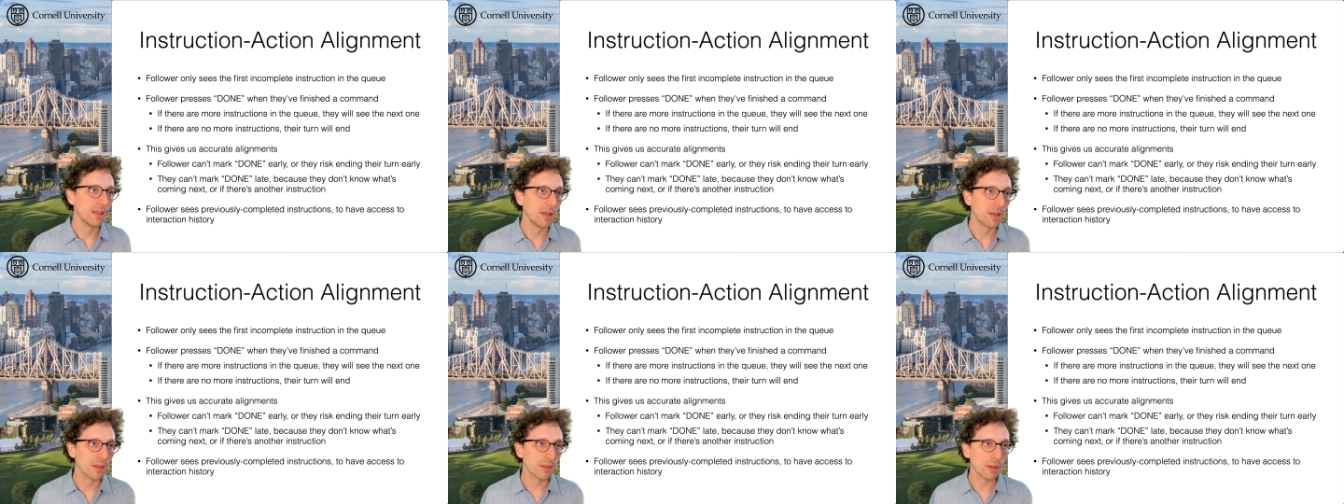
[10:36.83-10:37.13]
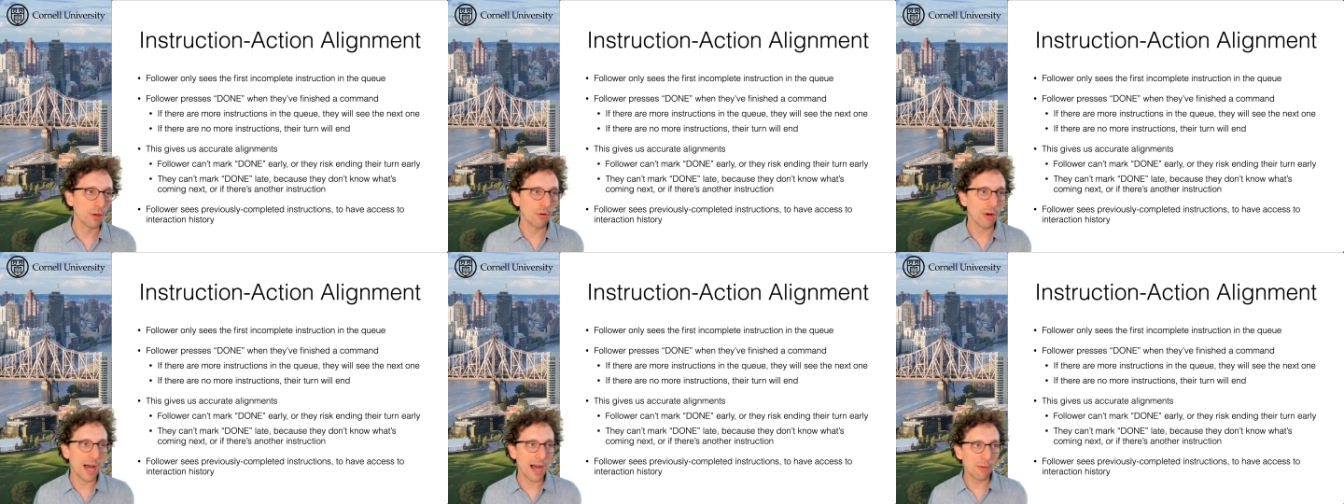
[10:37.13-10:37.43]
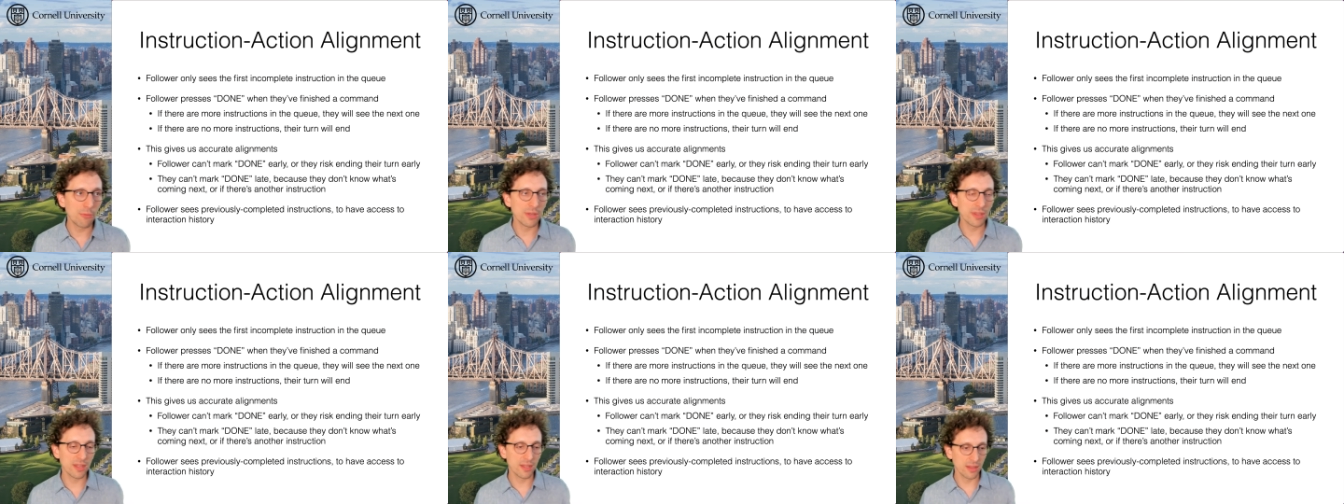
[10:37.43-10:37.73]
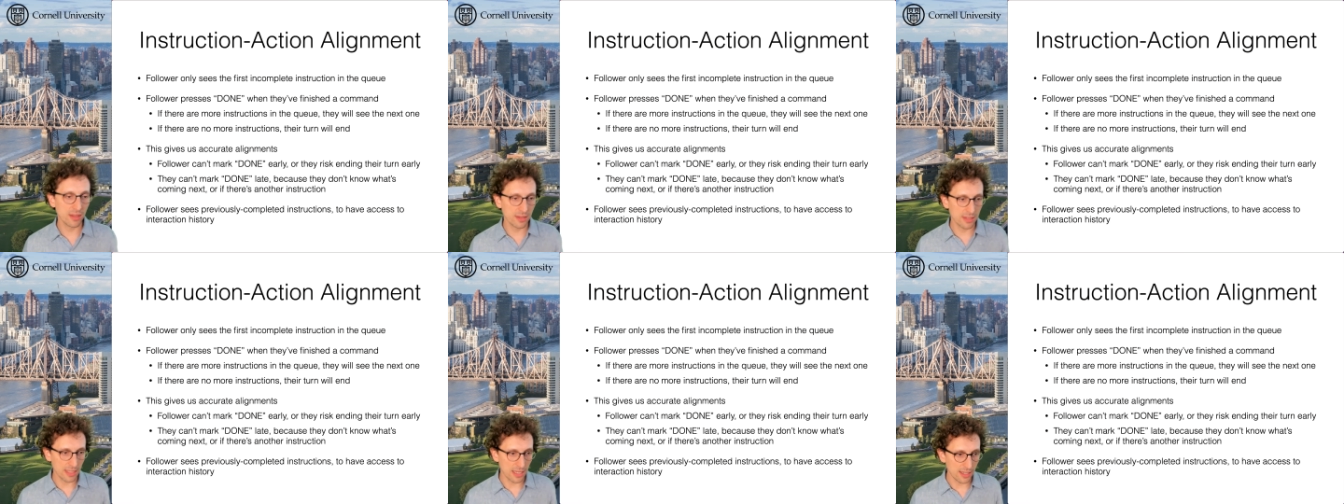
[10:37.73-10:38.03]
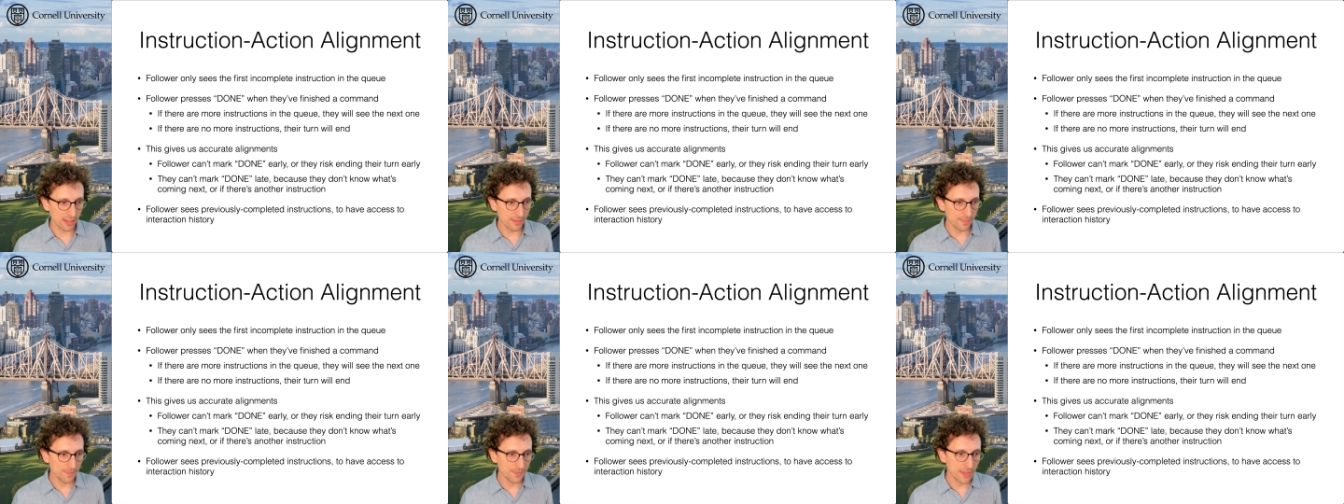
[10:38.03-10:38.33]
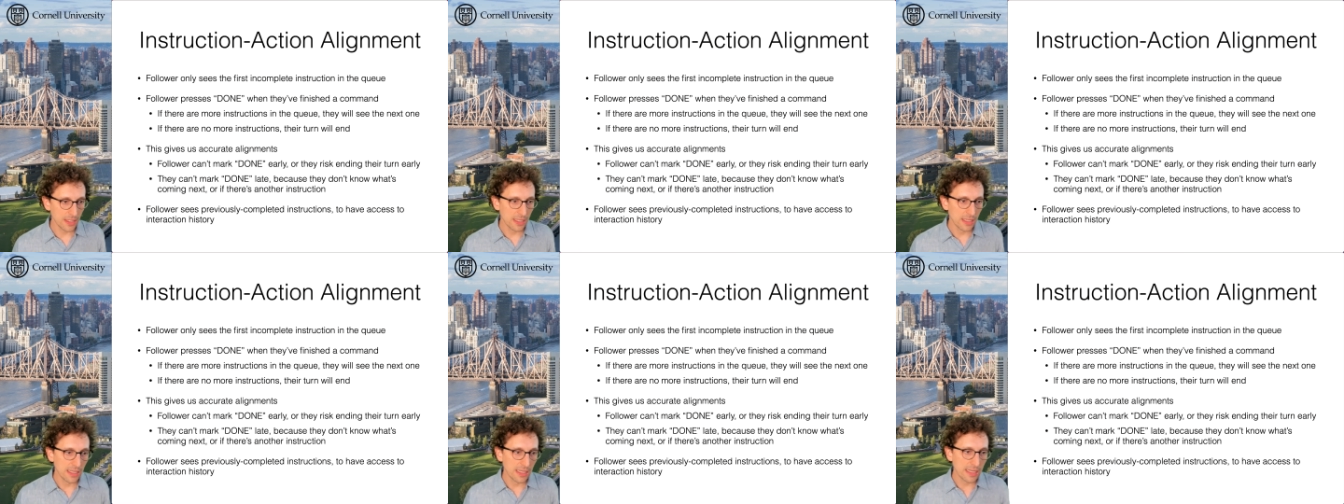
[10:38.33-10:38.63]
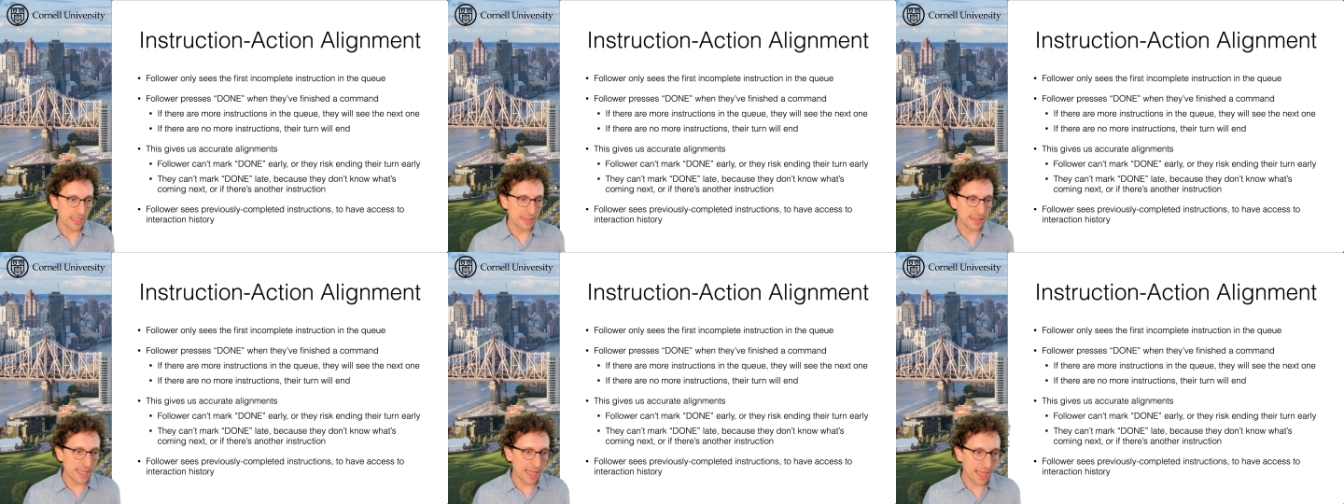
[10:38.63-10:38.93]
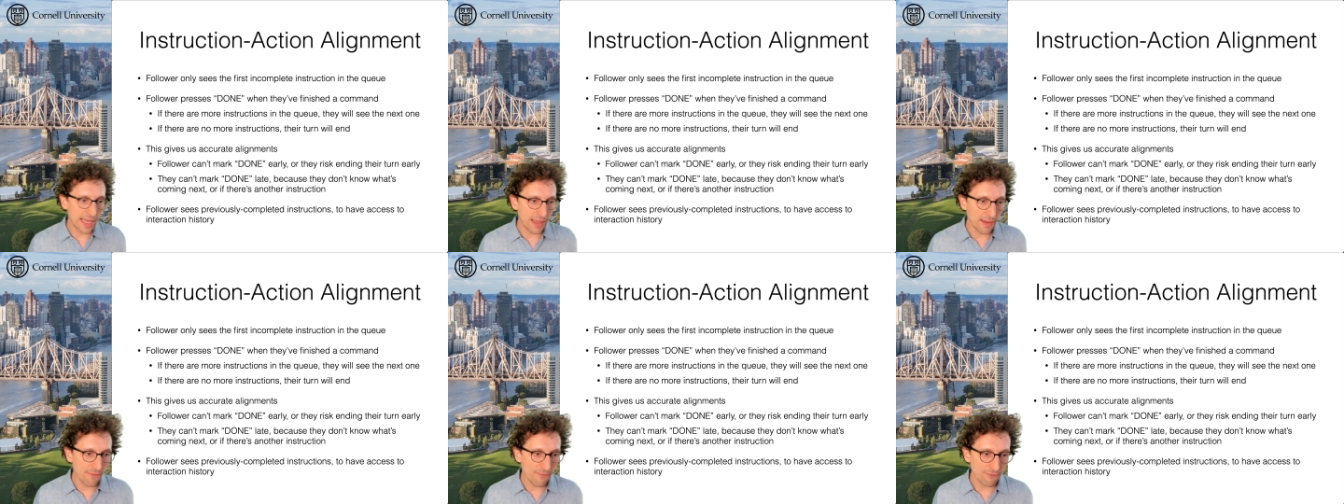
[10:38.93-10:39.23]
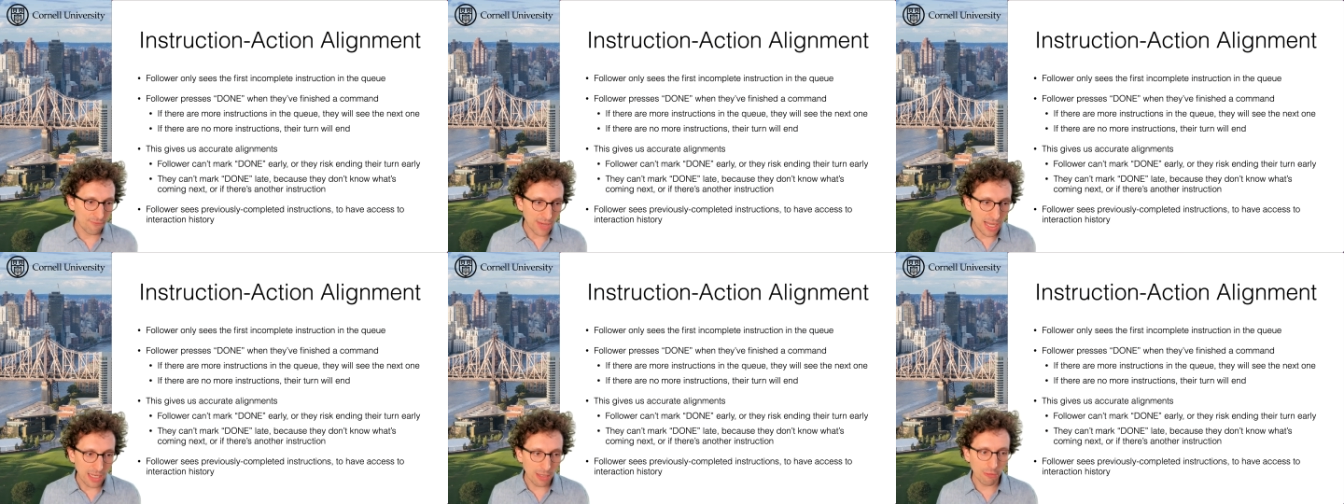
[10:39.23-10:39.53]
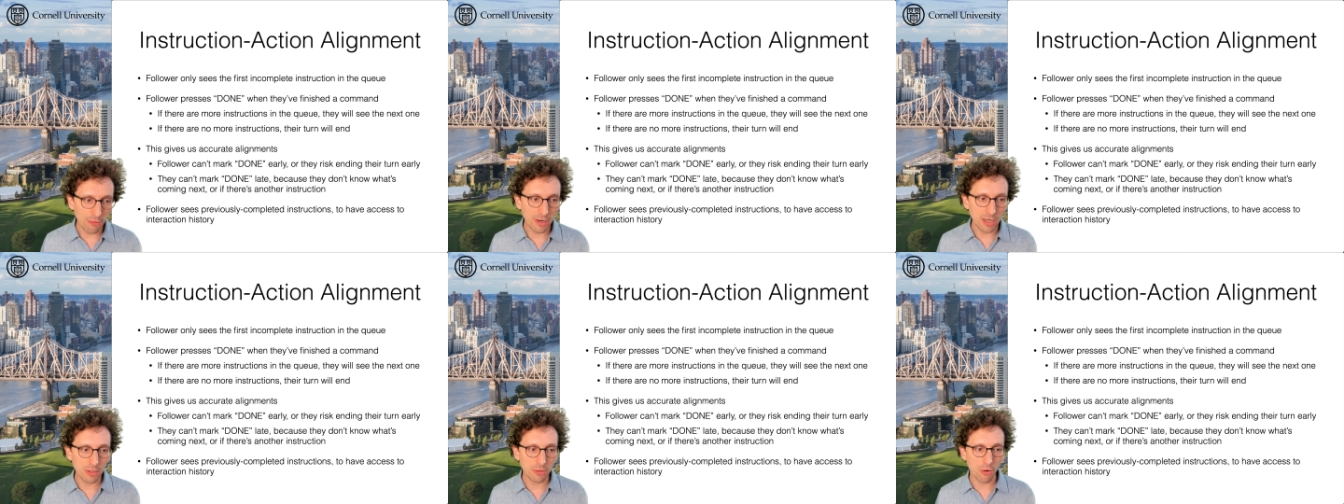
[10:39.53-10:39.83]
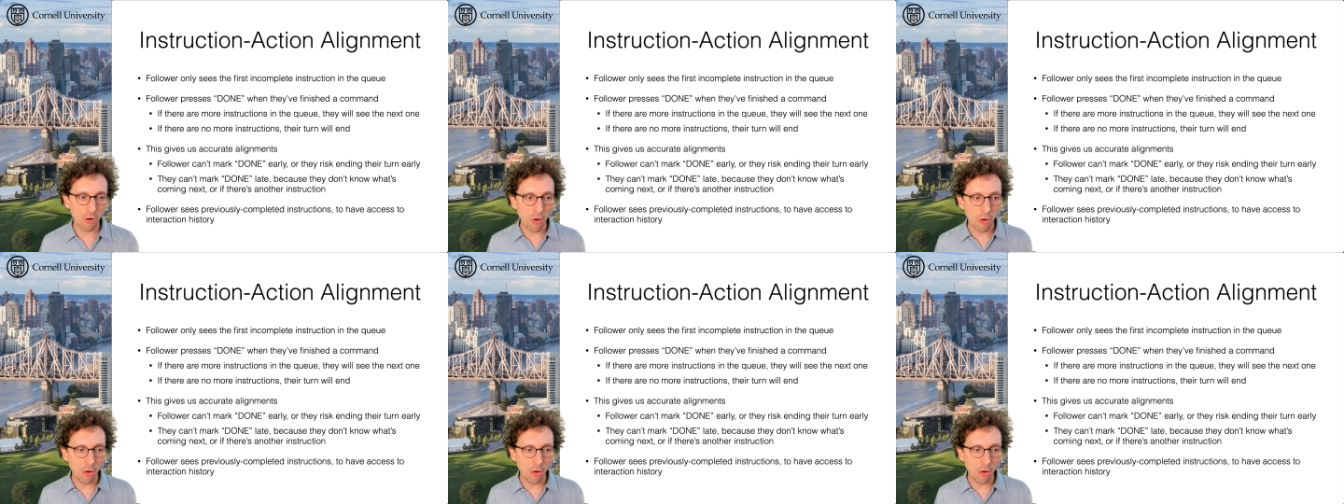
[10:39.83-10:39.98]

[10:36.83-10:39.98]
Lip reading: So how is this done? The follower